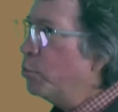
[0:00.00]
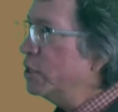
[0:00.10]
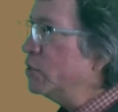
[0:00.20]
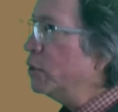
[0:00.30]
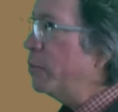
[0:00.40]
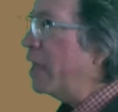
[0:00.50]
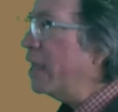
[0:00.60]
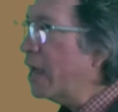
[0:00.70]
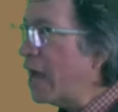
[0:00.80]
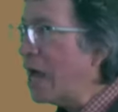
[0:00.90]
Bristol
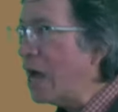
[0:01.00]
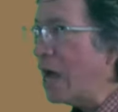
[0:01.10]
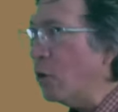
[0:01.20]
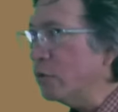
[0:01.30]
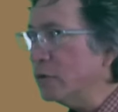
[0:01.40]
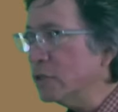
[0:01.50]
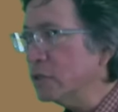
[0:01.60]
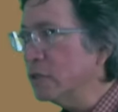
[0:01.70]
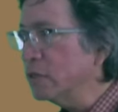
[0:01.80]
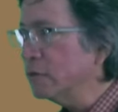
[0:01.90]
Bay, out
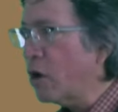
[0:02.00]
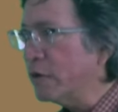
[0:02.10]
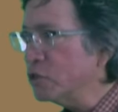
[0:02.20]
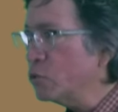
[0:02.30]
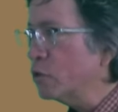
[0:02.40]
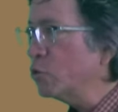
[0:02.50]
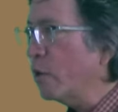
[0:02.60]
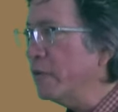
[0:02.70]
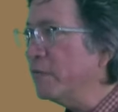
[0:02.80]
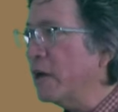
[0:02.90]
uh, offshore
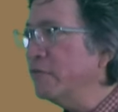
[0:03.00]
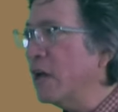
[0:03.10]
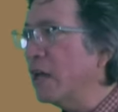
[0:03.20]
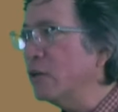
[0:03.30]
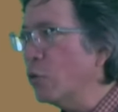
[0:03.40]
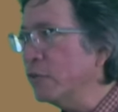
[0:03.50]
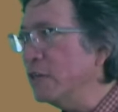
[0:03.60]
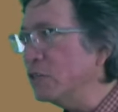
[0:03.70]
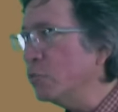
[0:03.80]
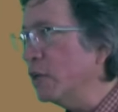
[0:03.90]
25 knot
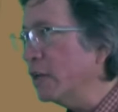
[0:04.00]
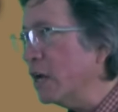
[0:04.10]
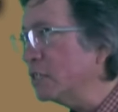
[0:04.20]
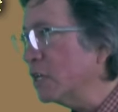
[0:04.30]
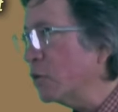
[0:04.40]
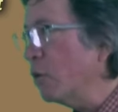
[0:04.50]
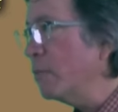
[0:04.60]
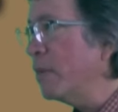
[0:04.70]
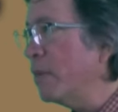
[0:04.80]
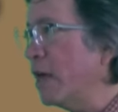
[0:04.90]
northeast wind,
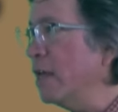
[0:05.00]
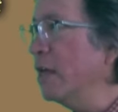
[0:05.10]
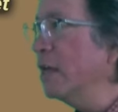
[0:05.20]
Kuskokwim Bay.